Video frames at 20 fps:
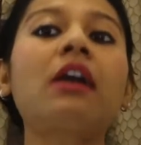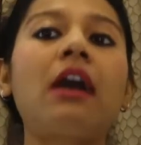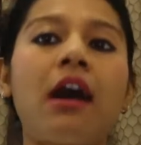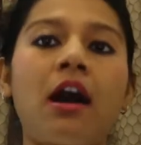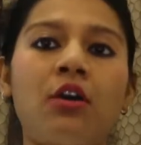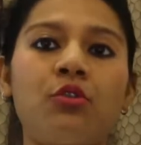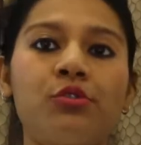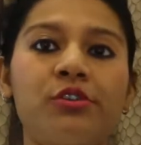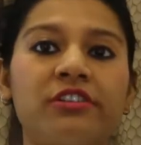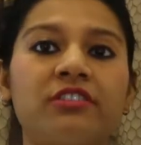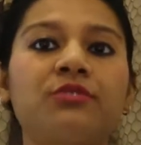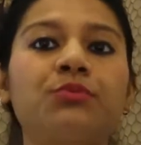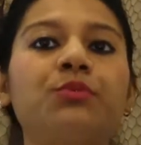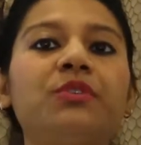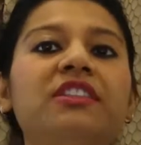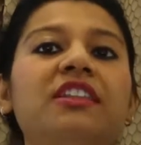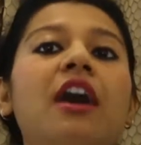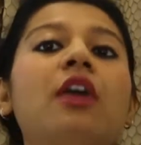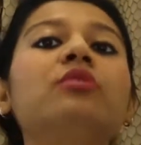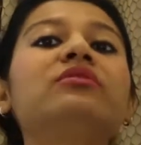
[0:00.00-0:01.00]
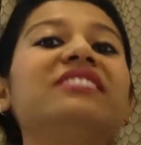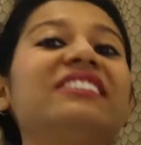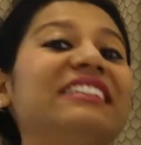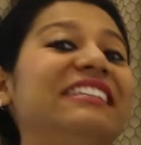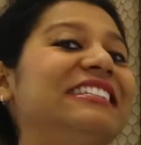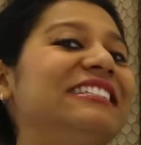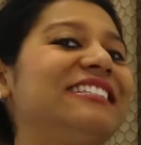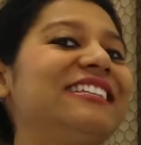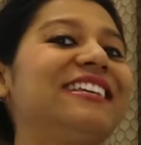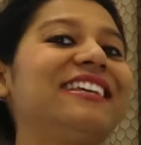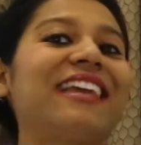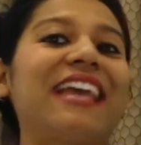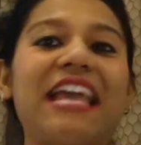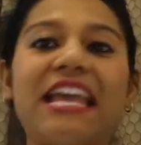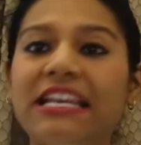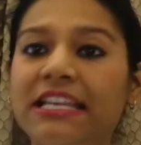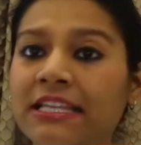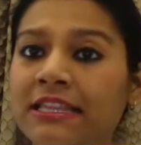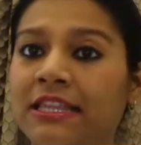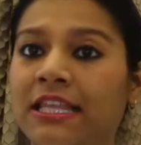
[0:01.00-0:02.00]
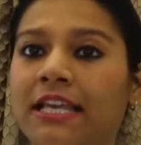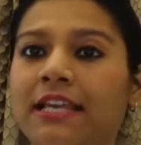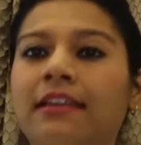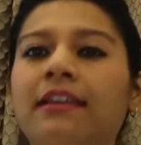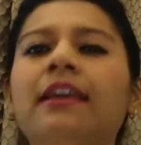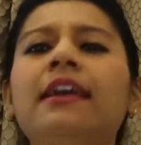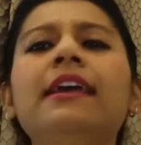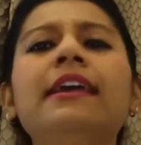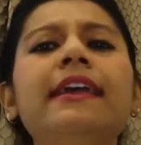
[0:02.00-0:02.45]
hours without eating anything,